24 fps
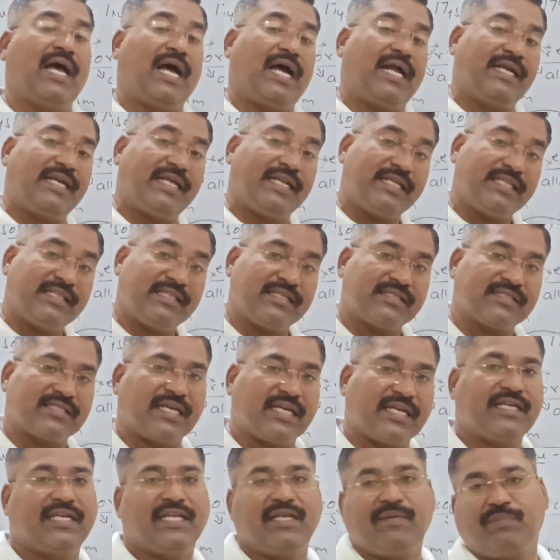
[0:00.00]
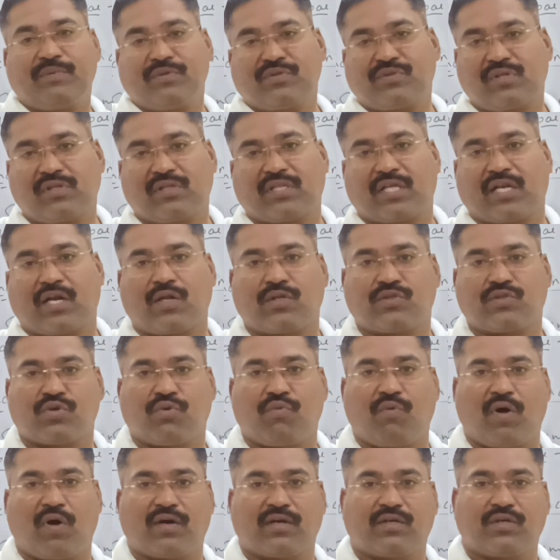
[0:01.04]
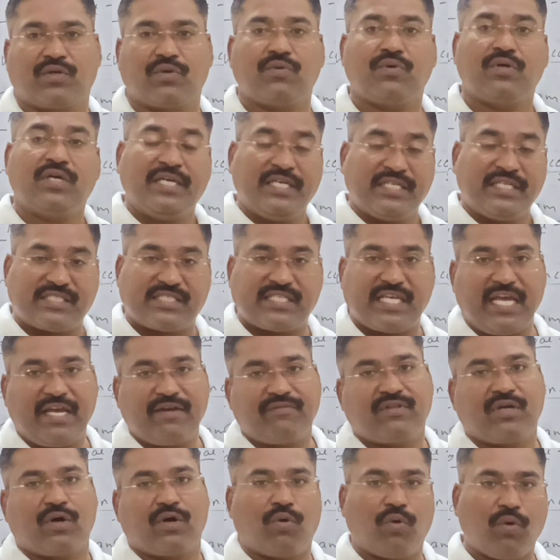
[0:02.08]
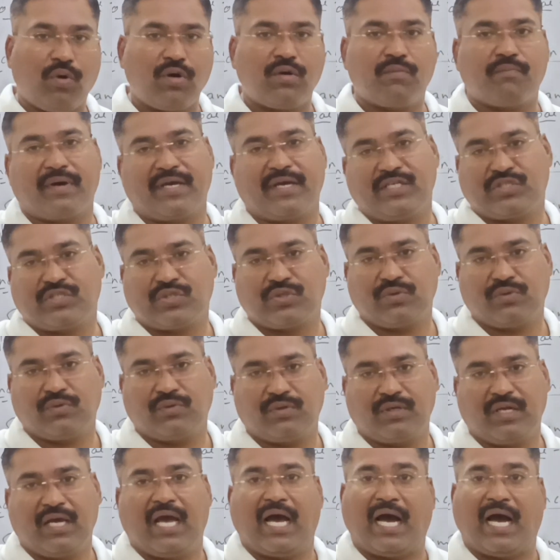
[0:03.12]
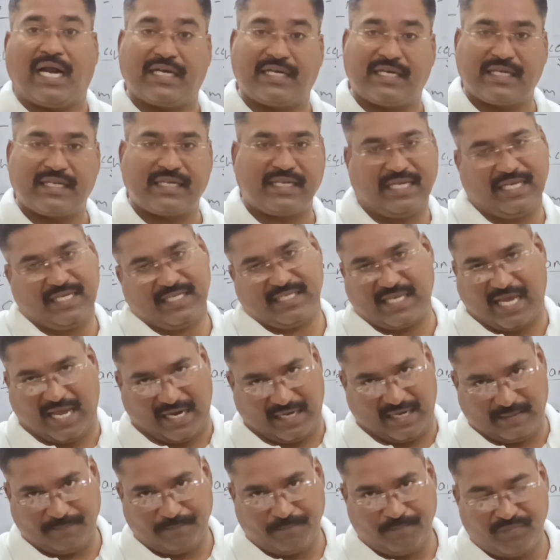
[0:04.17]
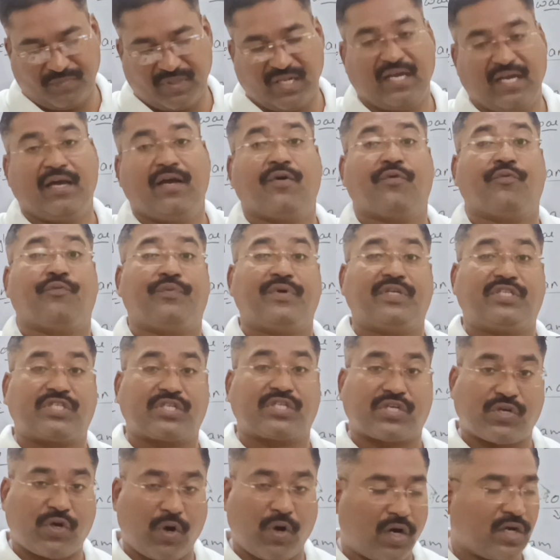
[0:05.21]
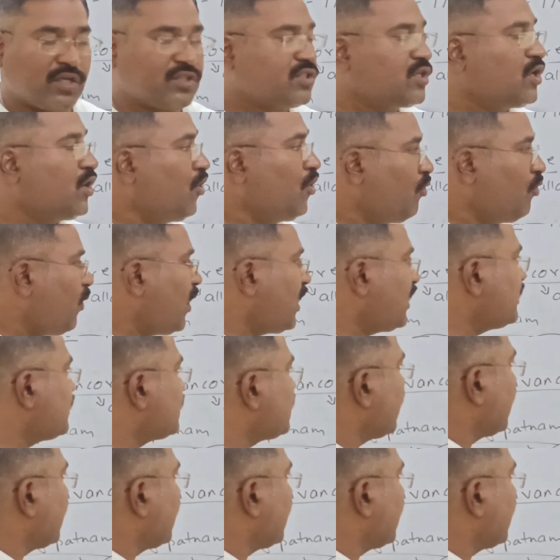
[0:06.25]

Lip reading: and another side Tipu Sultan also want to save the whole Mysore under his hand, which caused once